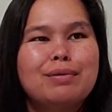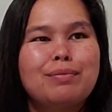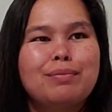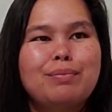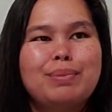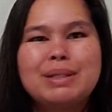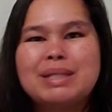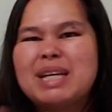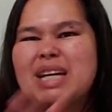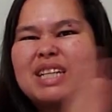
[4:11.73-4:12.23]

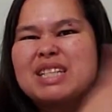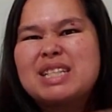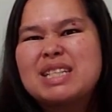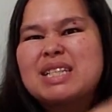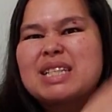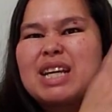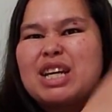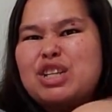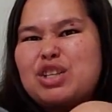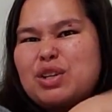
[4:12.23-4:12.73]
besides the
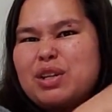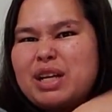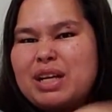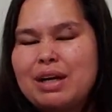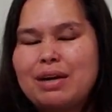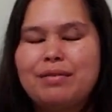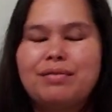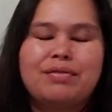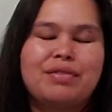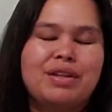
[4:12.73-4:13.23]

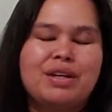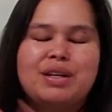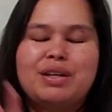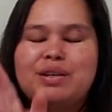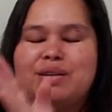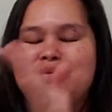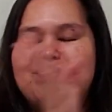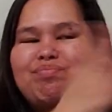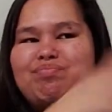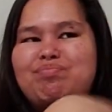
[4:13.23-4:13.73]
scheduling of
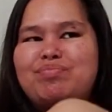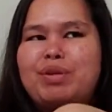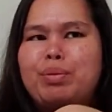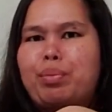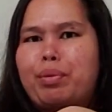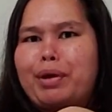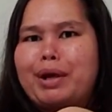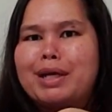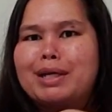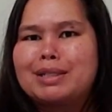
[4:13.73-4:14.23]
the
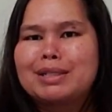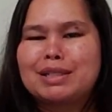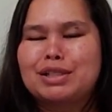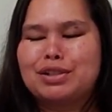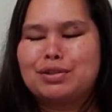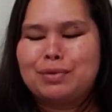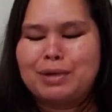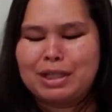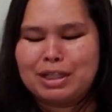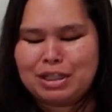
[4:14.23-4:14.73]
break
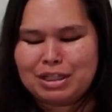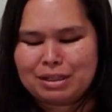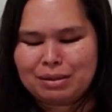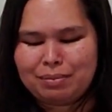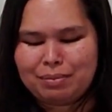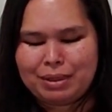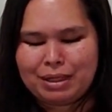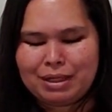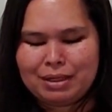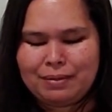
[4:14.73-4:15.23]
situation.
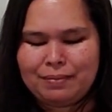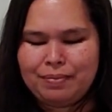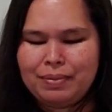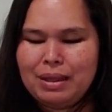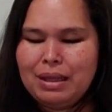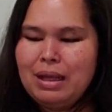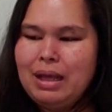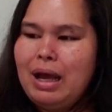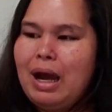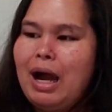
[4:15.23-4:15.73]
But
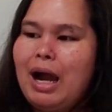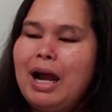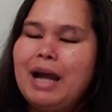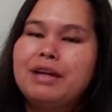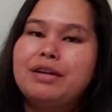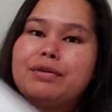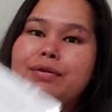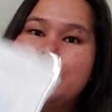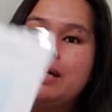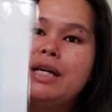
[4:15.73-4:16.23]
I
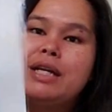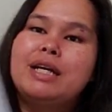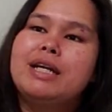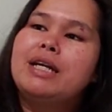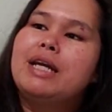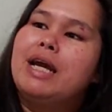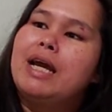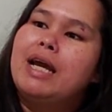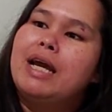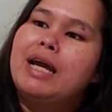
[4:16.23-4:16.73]
created
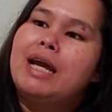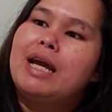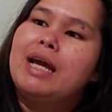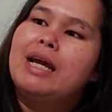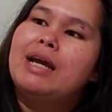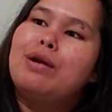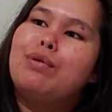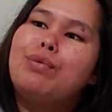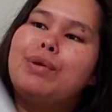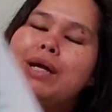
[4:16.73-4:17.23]

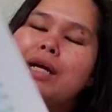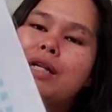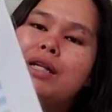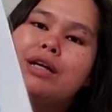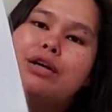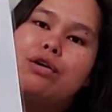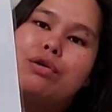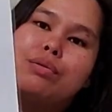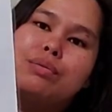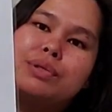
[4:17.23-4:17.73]
a weekly
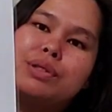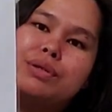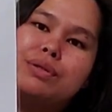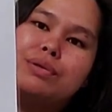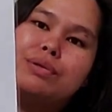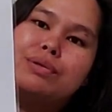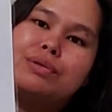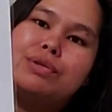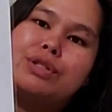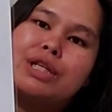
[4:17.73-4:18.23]

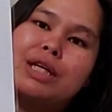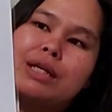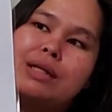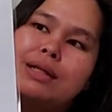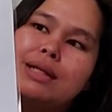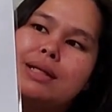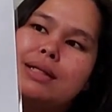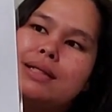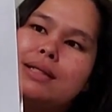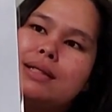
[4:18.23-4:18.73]
homeschool
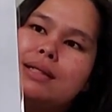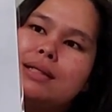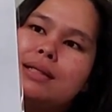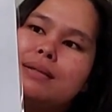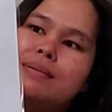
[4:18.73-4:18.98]
checklist,